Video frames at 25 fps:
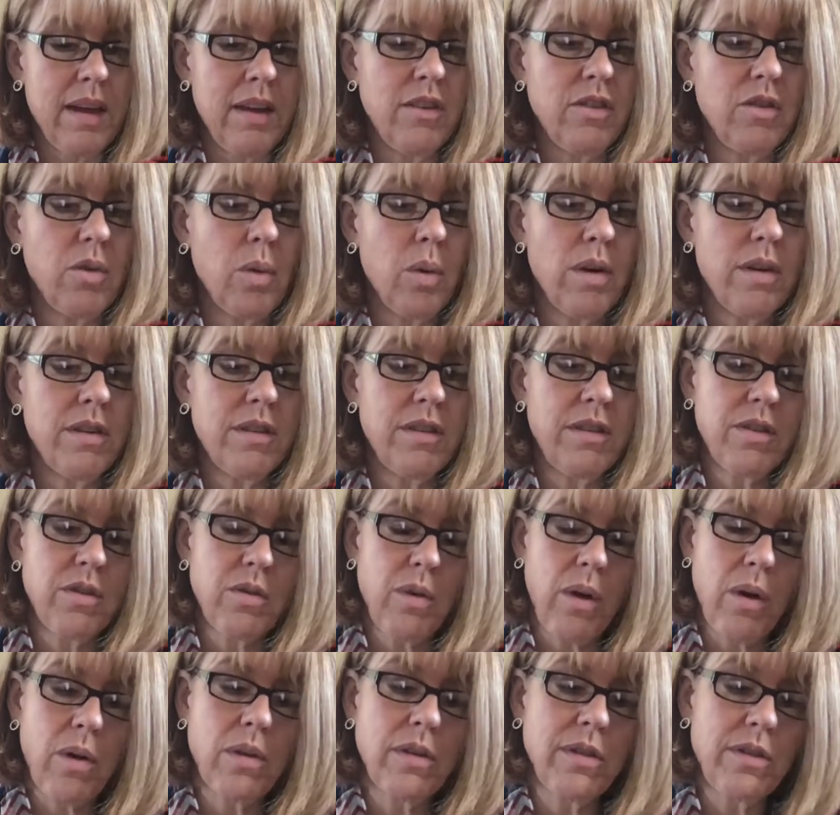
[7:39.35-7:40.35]
George
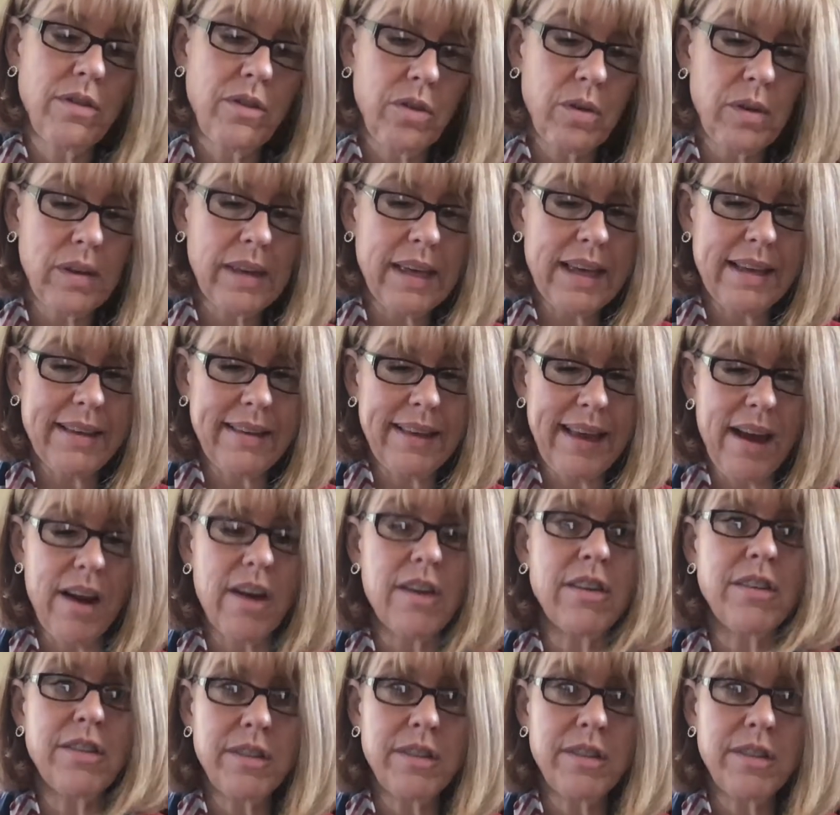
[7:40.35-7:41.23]
strokes Julia's hair.